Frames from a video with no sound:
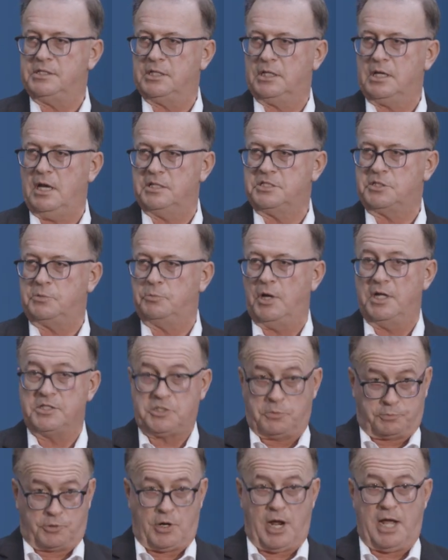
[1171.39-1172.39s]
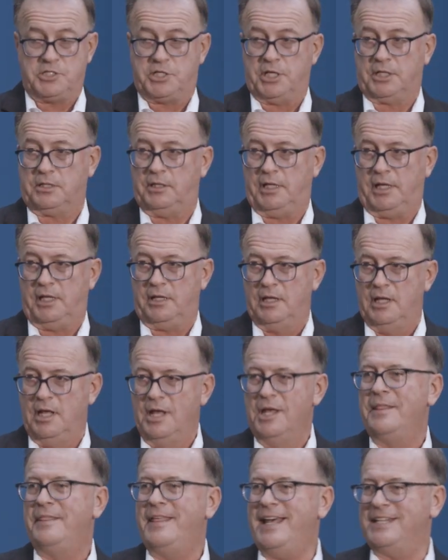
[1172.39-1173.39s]
customer, as a project lead?
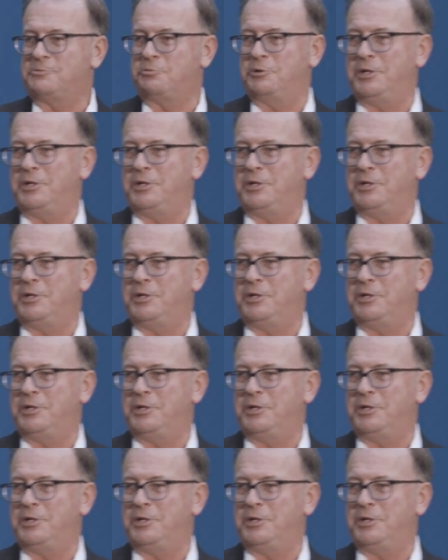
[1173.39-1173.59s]
That's